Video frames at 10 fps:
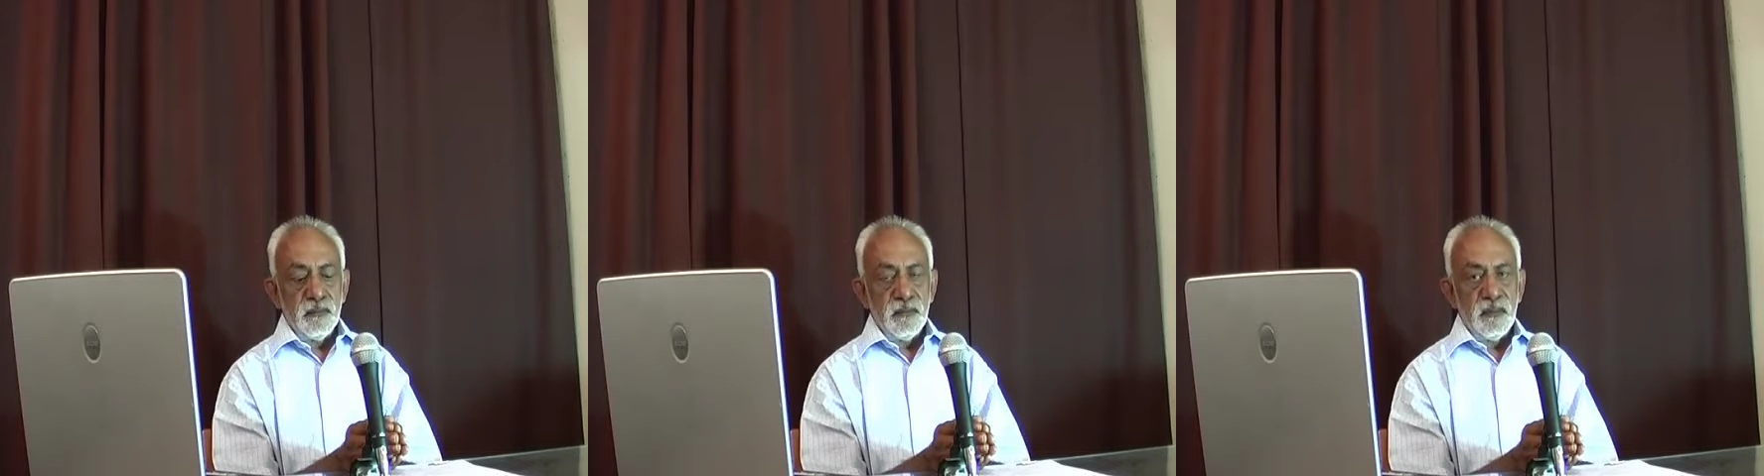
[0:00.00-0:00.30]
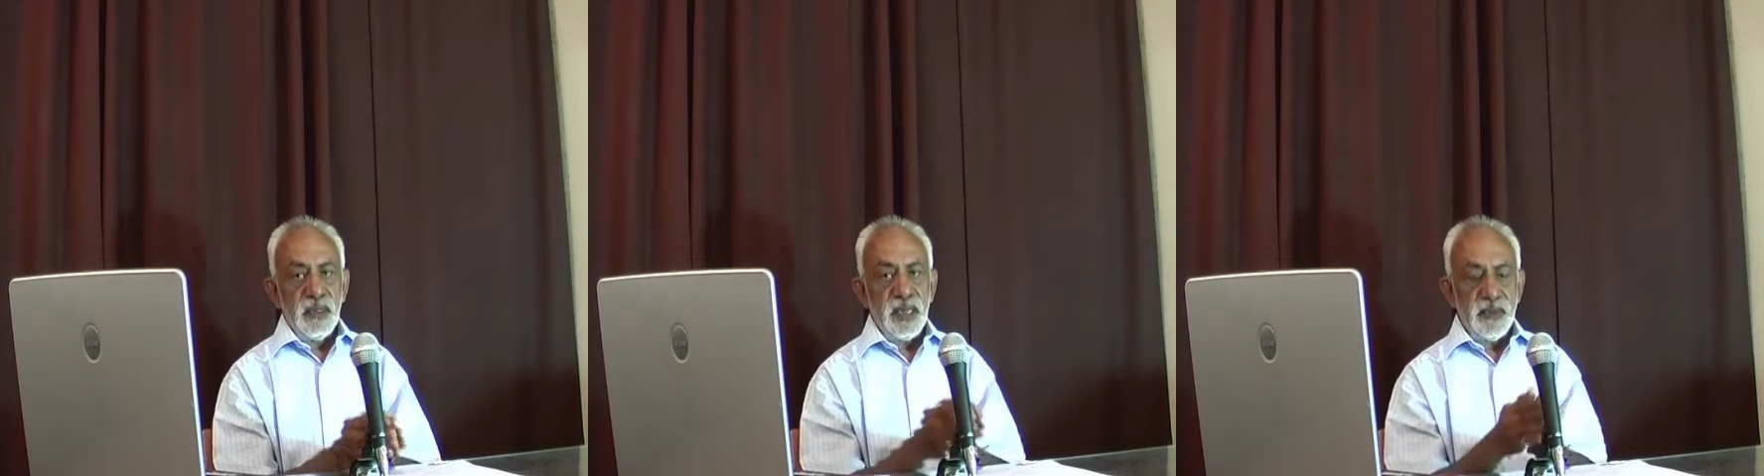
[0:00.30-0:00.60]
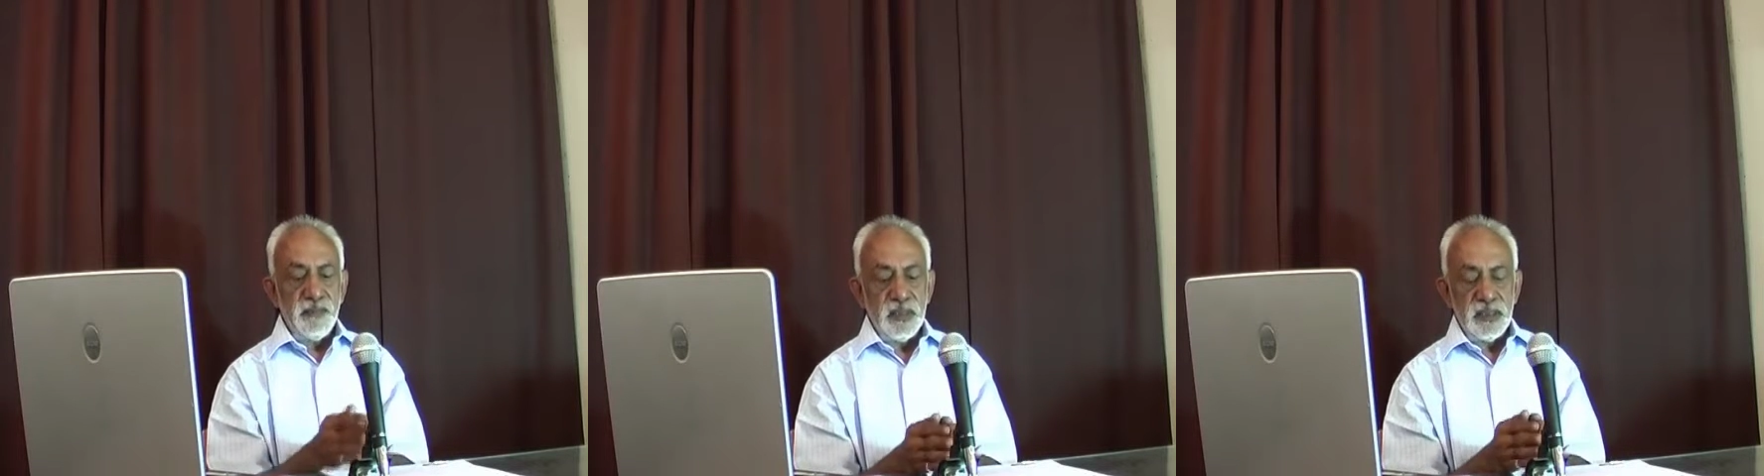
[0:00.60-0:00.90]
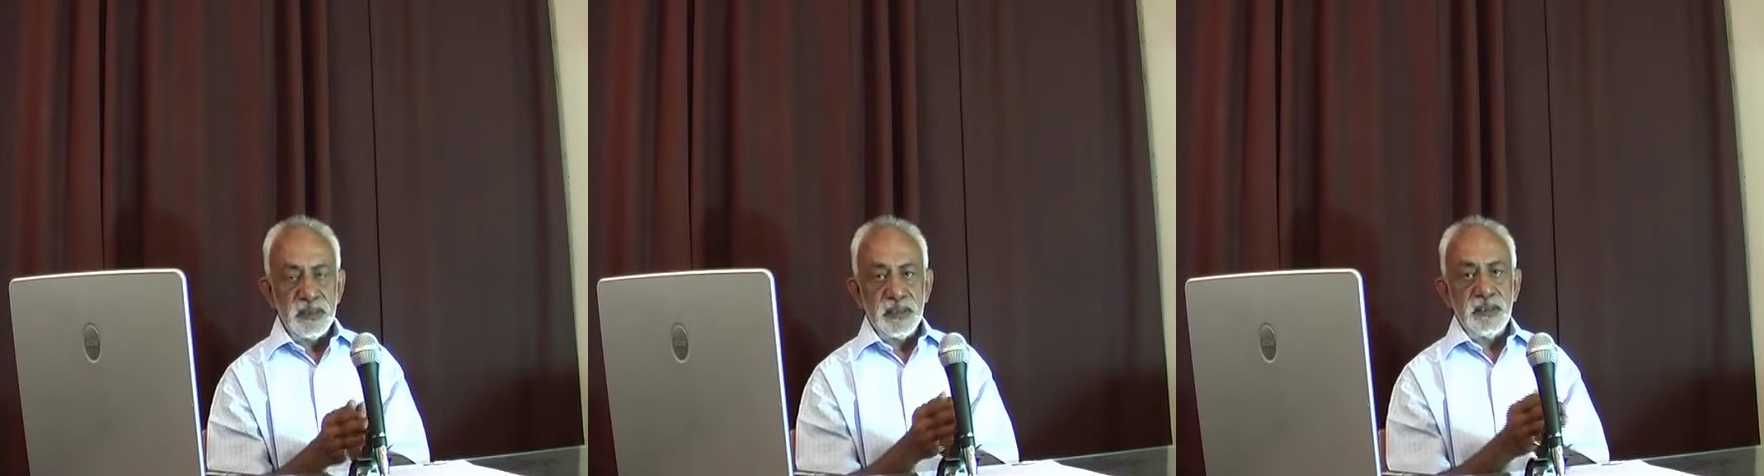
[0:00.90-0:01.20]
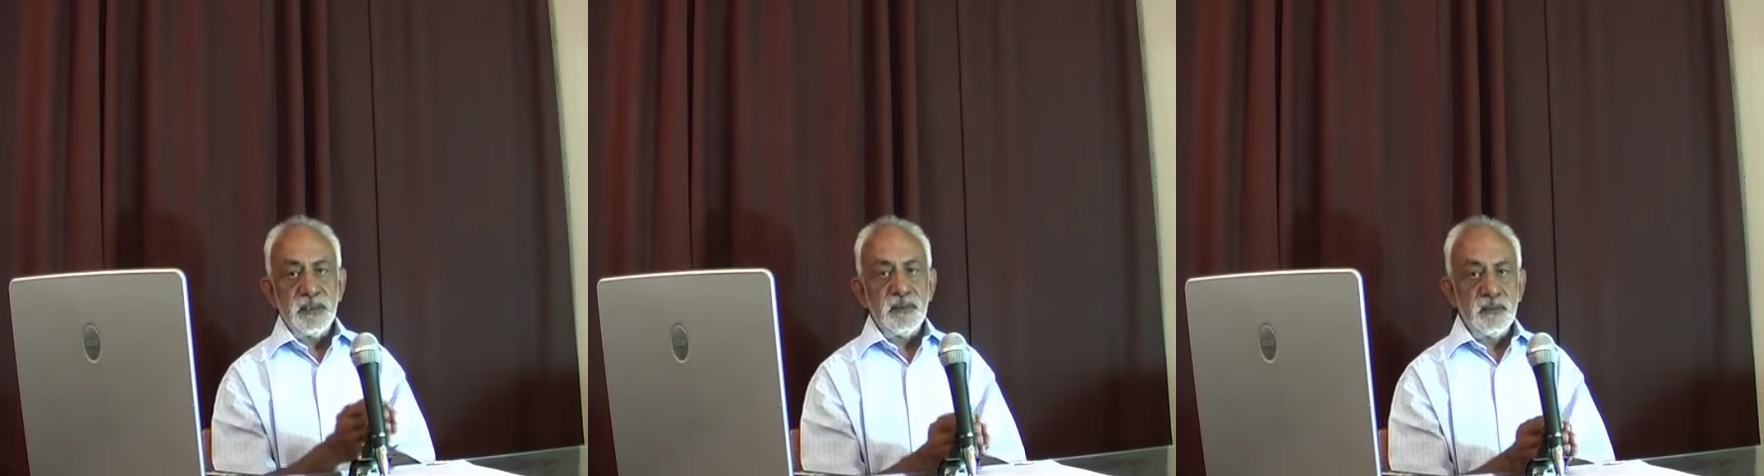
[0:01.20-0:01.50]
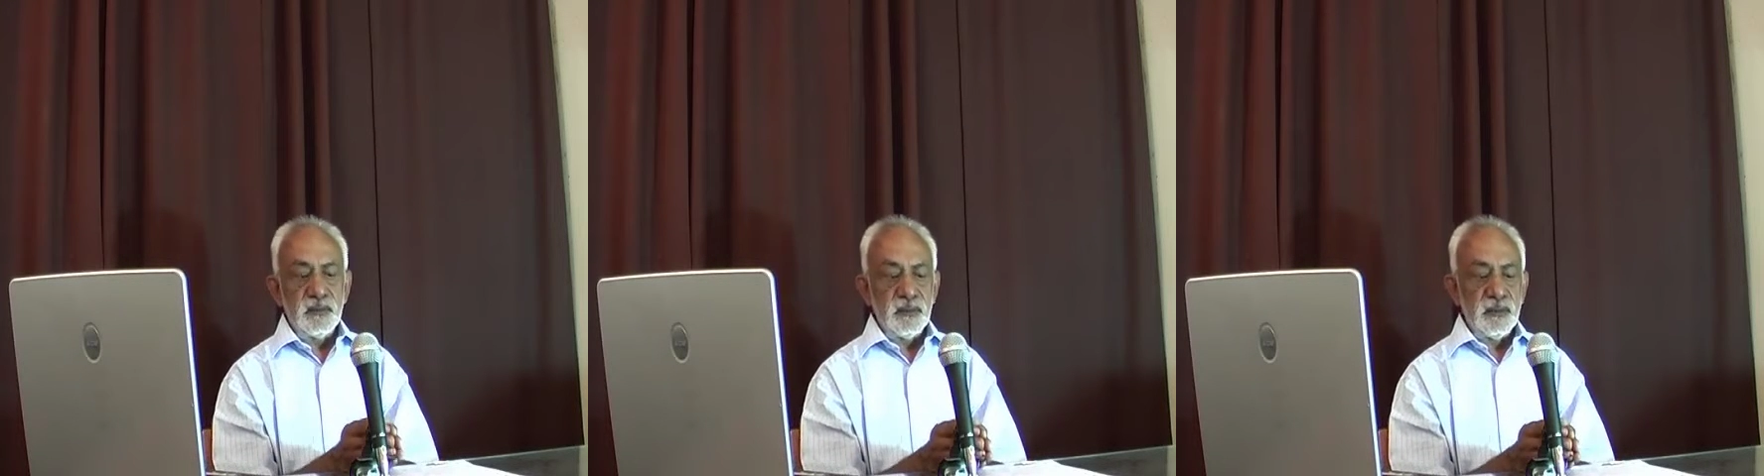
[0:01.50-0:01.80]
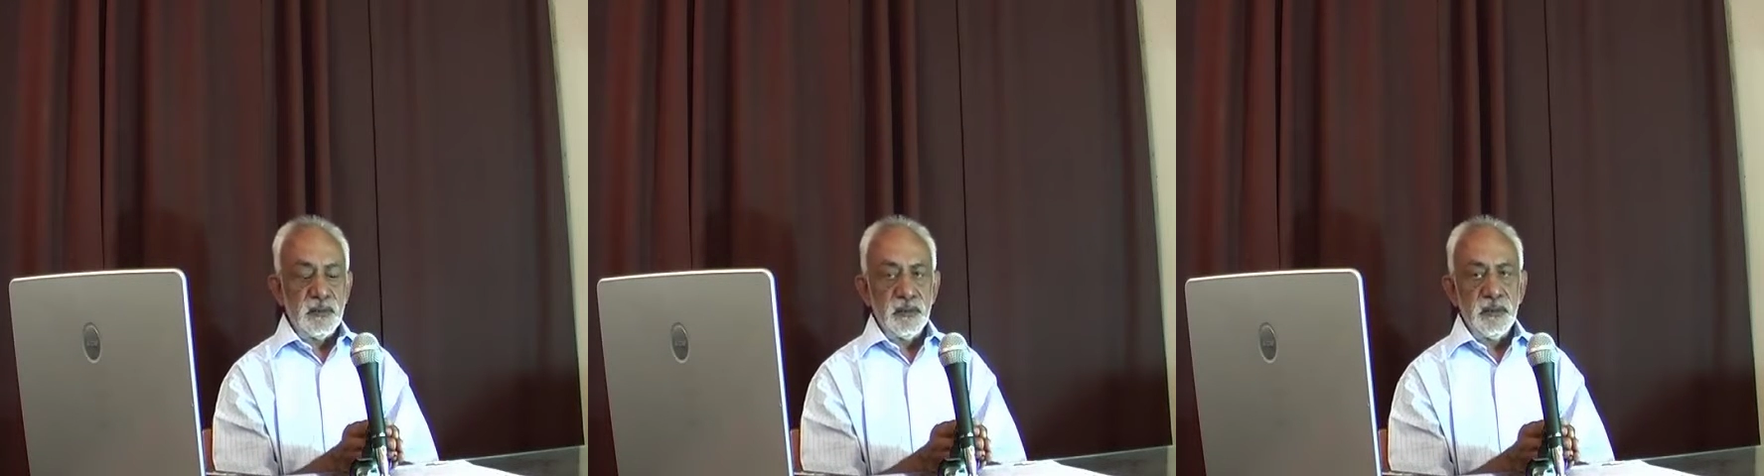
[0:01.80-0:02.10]
liability to the
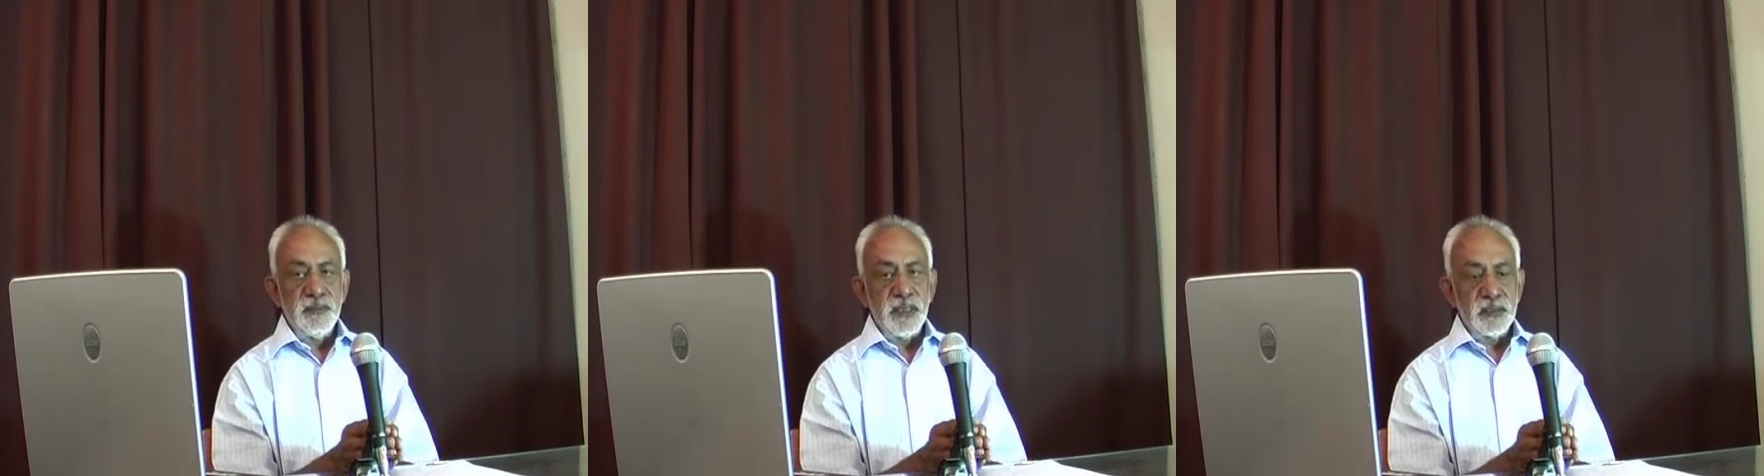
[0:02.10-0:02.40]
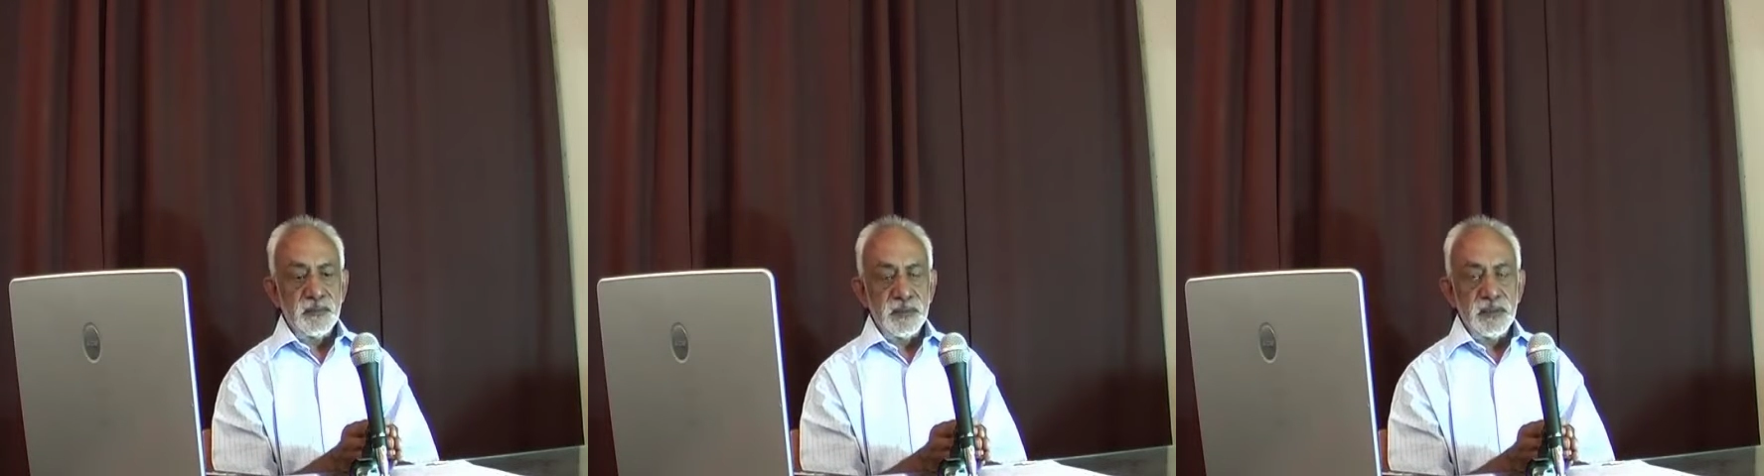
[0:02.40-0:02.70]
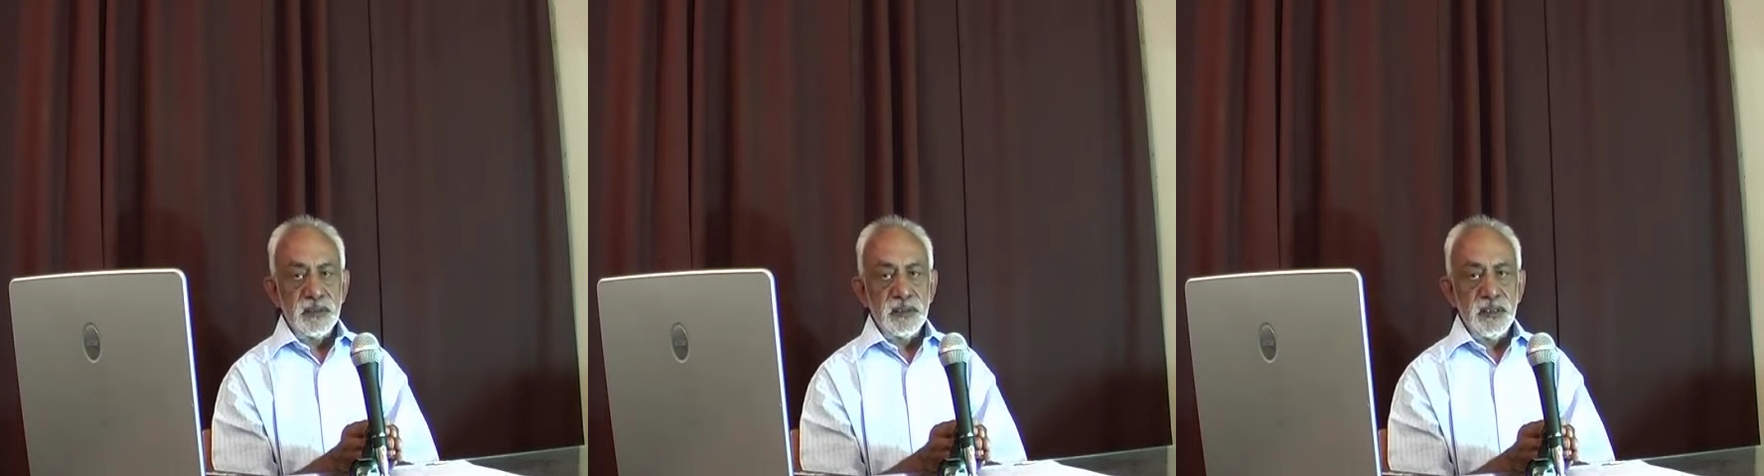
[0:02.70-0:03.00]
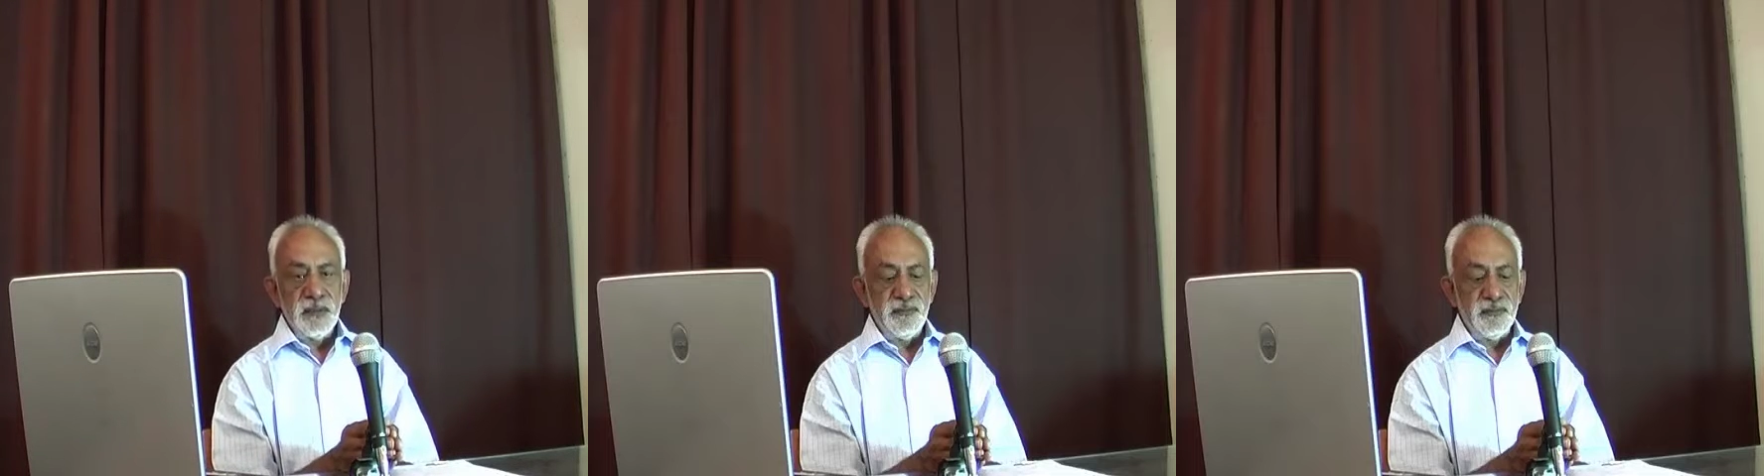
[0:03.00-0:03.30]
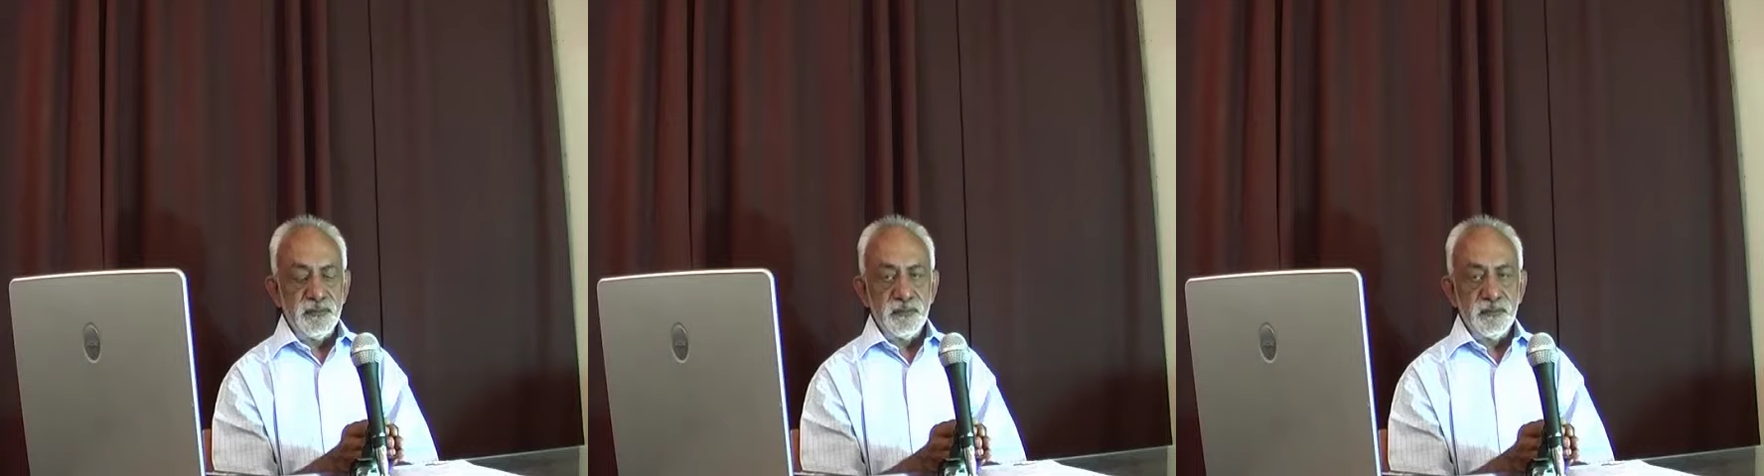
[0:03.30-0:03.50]
department if